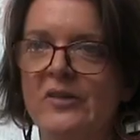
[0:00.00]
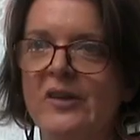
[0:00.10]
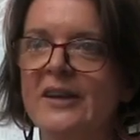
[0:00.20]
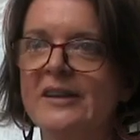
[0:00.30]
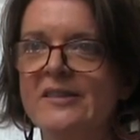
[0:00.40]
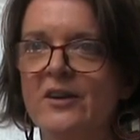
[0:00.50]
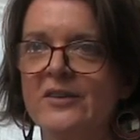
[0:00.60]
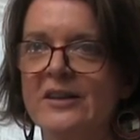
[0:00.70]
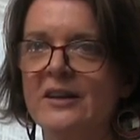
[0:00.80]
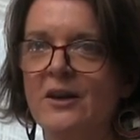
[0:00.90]
certainly
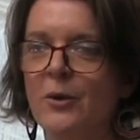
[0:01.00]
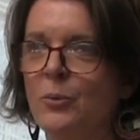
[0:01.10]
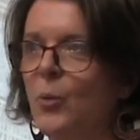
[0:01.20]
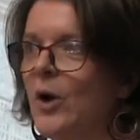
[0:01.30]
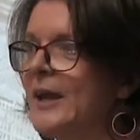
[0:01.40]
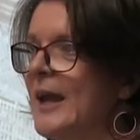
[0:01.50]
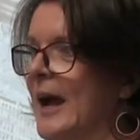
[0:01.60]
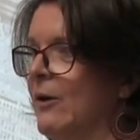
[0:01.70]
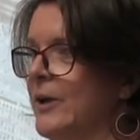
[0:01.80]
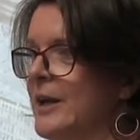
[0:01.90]
started working it
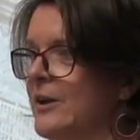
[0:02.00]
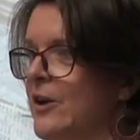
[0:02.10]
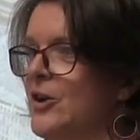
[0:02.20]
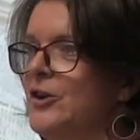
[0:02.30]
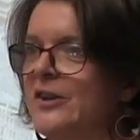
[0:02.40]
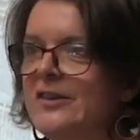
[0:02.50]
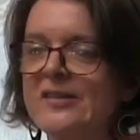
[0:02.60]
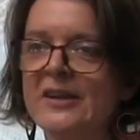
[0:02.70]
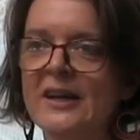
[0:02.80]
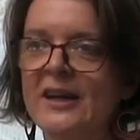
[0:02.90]
out in
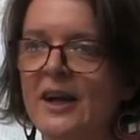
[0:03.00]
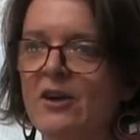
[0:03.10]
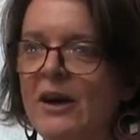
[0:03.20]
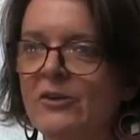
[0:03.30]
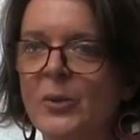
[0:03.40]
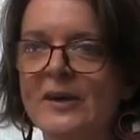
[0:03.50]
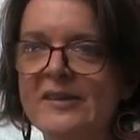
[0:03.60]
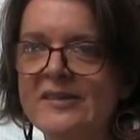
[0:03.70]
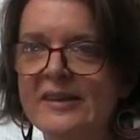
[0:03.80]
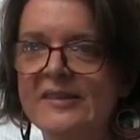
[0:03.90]
earnest in around
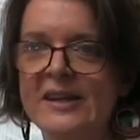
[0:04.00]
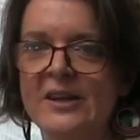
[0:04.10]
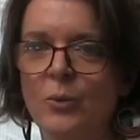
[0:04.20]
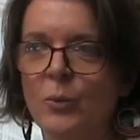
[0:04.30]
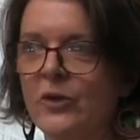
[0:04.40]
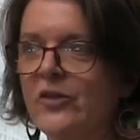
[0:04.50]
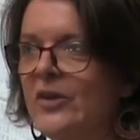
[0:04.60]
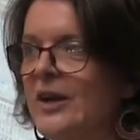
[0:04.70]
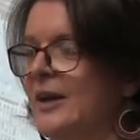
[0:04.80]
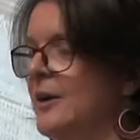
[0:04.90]
2016
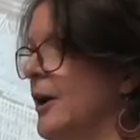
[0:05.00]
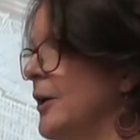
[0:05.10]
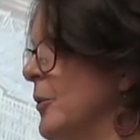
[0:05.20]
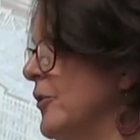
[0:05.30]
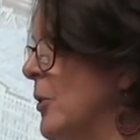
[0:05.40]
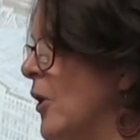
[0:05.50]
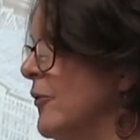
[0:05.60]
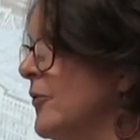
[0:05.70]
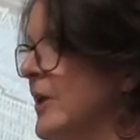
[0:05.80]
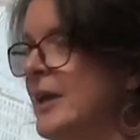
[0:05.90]
onwards.
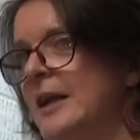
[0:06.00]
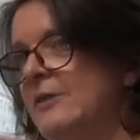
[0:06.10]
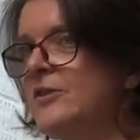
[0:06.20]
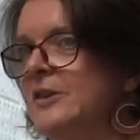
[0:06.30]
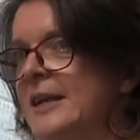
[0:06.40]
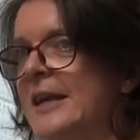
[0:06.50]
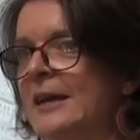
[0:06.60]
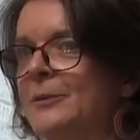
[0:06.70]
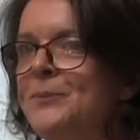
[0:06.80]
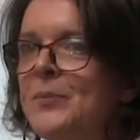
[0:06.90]
He lived
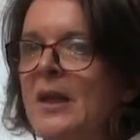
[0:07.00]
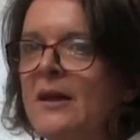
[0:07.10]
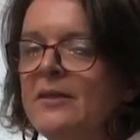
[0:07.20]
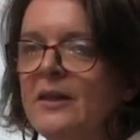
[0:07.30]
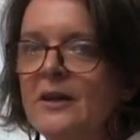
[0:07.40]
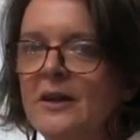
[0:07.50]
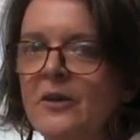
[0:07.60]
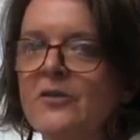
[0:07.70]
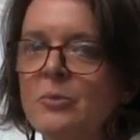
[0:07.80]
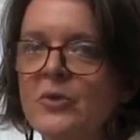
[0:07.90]
near the
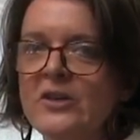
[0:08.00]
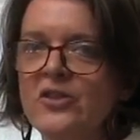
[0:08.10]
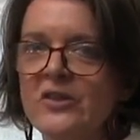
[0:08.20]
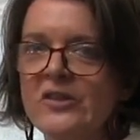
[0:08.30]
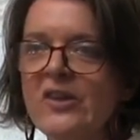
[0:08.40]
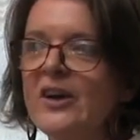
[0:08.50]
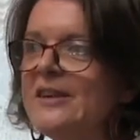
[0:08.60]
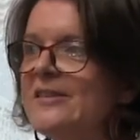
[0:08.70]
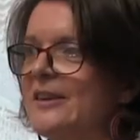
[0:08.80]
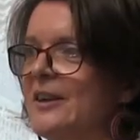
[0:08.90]
London Bridge
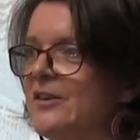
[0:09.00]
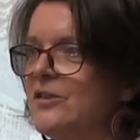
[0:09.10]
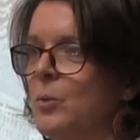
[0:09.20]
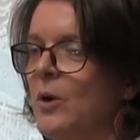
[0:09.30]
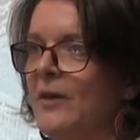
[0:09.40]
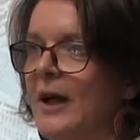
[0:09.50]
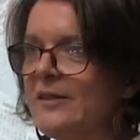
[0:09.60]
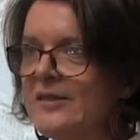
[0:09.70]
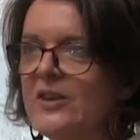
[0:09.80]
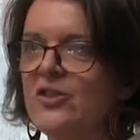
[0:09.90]
site, and while
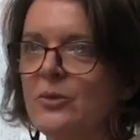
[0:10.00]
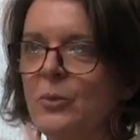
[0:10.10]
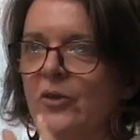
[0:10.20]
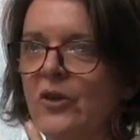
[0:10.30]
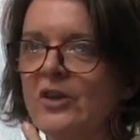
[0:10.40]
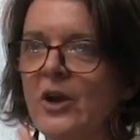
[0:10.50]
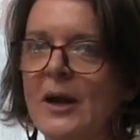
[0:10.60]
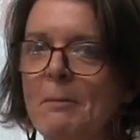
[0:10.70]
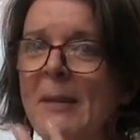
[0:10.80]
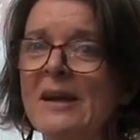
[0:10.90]
that station was
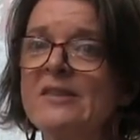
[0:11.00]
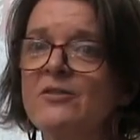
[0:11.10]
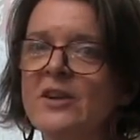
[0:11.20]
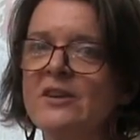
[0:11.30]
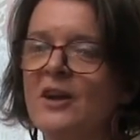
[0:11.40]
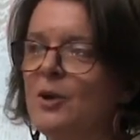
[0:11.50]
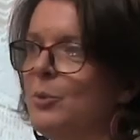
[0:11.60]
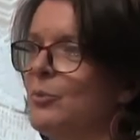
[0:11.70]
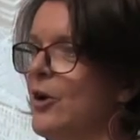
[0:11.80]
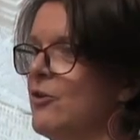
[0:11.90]
undergoing a massive
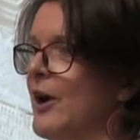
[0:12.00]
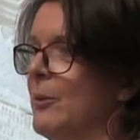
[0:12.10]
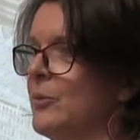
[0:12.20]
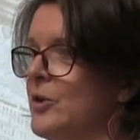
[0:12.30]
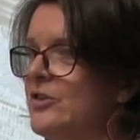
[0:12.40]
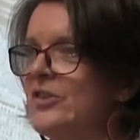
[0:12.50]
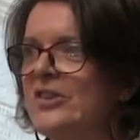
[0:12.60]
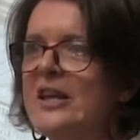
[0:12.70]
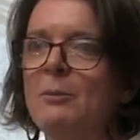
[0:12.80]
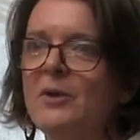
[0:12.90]
redevelopment programme, you could just
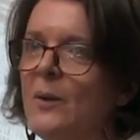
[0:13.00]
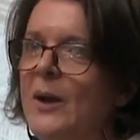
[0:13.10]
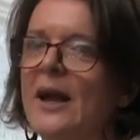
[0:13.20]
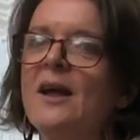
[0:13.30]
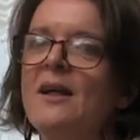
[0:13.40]
see him going,